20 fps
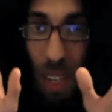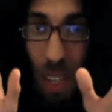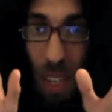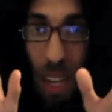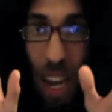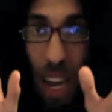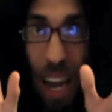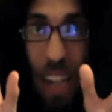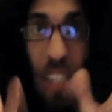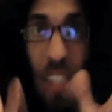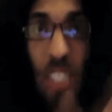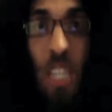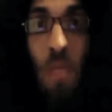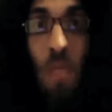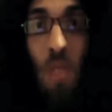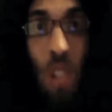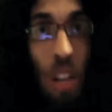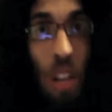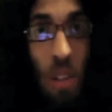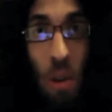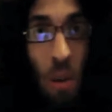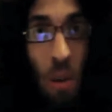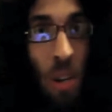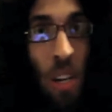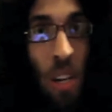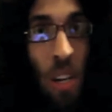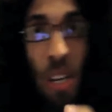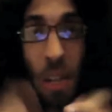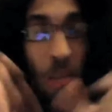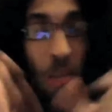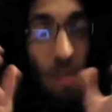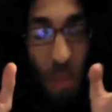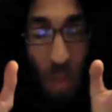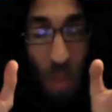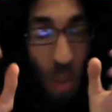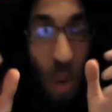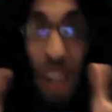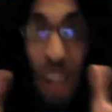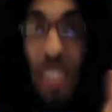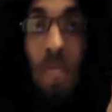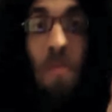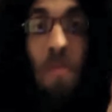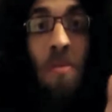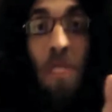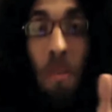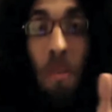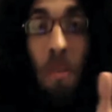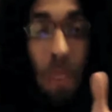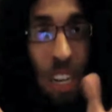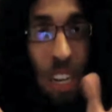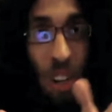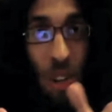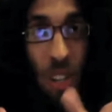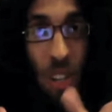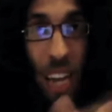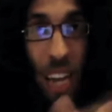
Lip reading: and several other random filmmakers I